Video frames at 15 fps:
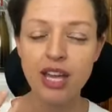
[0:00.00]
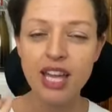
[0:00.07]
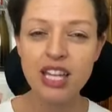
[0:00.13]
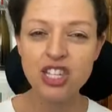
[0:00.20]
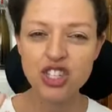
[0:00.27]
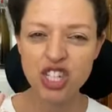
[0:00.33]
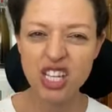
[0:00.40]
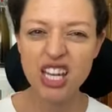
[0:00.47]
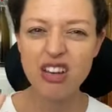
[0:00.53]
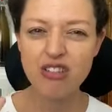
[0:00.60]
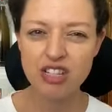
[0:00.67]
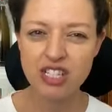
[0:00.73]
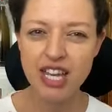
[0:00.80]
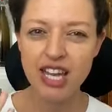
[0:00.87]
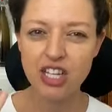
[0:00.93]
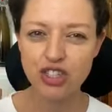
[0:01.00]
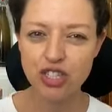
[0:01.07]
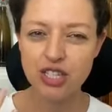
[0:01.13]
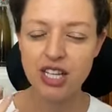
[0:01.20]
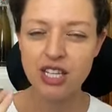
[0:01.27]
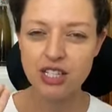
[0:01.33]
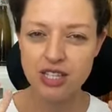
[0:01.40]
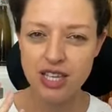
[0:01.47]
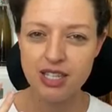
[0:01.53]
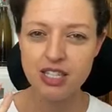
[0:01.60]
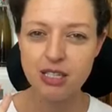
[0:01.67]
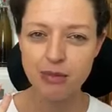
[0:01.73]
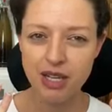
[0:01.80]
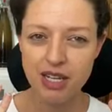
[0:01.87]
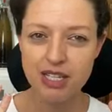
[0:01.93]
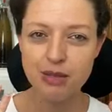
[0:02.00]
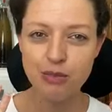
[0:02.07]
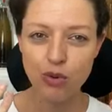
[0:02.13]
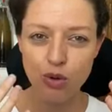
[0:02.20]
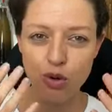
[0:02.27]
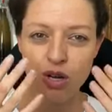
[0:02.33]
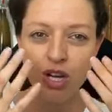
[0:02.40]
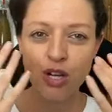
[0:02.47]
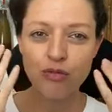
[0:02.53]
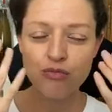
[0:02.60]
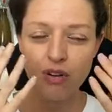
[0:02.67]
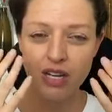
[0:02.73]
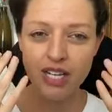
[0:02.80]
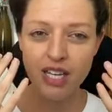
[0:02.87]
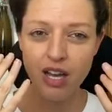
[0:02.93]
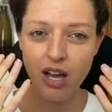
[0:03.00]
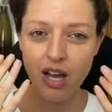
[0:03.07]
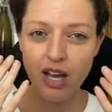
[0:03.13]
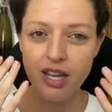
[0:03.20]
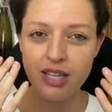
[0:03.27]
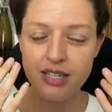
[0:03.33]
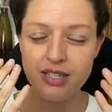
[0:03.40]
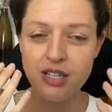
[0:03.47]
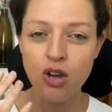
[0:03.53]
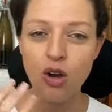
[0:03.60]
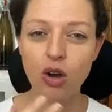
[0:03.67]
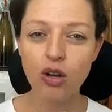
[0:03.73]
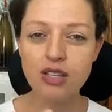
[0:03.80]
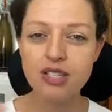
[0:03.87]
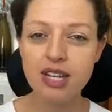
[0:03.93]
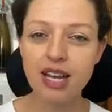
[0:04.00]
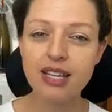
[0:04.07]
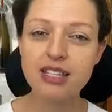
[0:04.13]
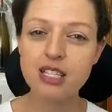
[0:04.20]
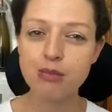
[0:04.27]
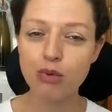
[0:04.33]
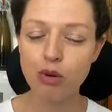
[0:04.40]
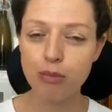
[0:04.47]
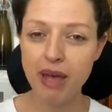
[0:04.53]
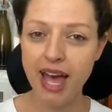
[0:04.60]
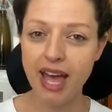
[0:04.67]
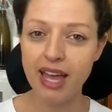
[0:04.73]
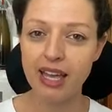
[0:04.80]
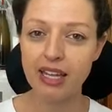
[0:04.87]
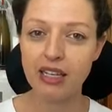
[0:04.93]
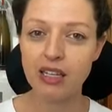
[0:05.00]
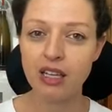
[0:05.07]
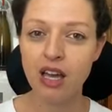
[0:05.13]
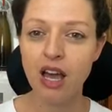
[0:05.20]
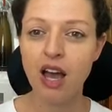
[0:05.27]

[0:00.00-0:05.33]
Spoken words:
Itchy irritation hits histamine is more runny eyes. Oxalates are more pain.